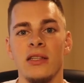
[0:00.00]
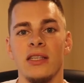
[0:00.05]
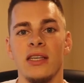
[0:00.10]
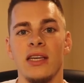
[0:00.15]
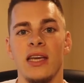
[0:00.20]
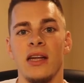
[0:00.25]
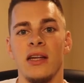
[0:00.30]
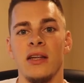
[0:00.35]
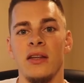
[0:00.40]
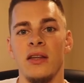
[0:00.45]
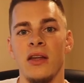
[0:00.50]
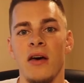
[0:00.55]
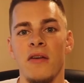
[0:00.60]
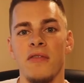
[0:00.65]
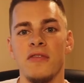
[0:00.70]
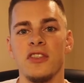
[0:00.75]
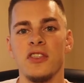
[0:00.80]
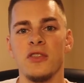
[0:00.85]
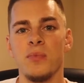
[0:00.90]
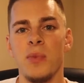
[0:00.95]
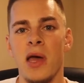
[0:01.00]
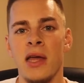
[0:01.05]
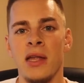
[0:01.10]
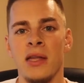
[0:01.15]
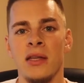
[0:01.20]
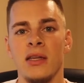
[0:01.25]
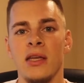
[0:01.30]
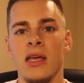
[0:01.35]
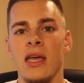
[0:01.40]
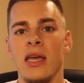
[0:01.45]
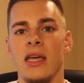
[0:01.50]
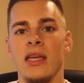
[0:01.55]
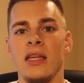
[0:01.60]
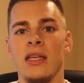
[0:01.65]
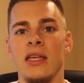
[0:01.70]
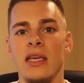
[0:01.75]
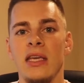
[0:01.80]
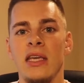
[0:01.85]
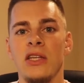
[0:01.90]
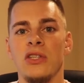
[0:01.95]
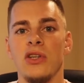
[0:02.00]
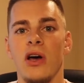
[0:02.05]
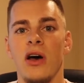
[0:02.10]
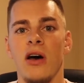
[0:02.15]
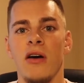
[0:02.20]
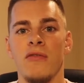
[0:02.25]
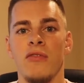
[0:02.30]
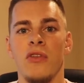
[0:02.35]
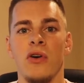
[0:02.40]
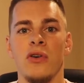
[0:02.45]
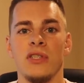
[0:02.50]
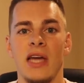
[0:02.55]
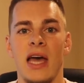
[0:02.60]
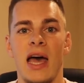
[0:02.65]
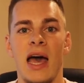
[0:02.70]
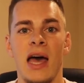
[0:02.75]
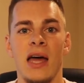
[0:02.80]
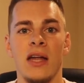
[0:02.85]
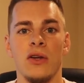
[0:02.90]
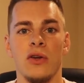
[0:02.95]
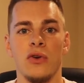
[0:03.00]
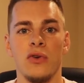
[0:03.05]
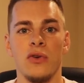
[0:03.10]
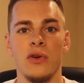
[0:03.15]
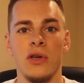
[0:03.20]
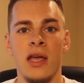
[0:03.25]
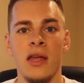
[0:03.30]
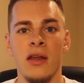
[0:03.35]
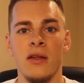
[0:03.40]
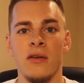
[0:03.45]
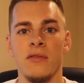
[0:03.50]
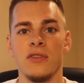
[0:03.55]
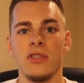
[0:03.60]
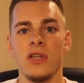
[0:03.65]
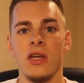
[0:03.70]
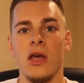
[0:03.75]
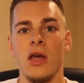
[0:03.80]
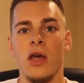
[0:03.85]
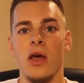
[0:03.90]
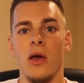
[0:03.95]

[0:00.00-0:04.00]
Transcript: to get enough spend in each of those ad creatives